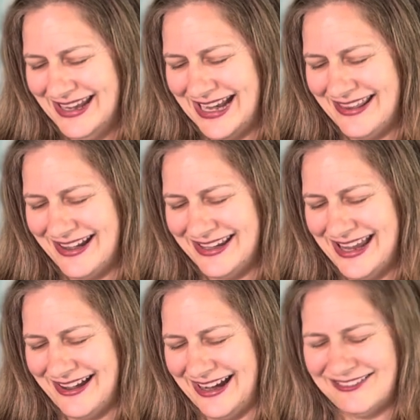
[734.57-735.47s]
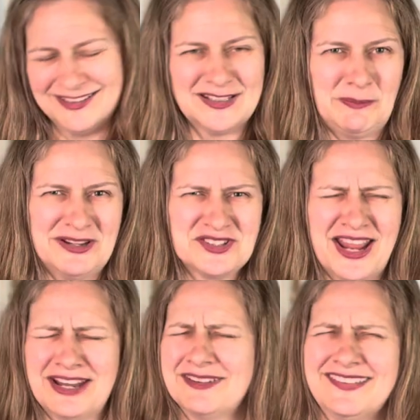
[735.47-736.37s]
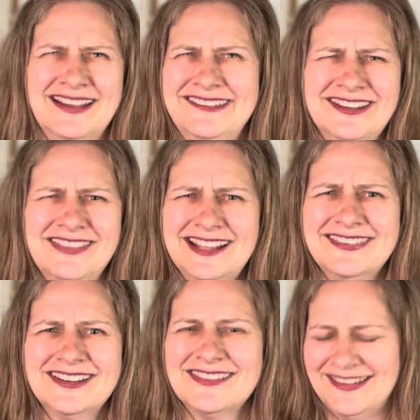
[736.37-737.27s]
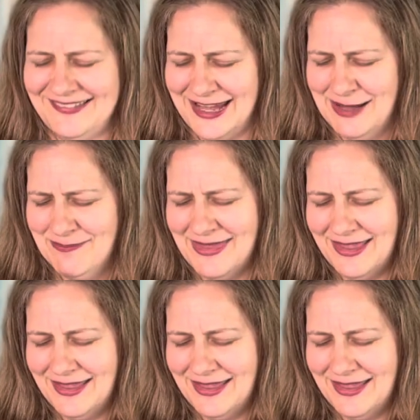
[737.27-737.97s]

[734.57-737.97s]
And then, yeah, I looked at the picture again. I was like, no, that's not the same.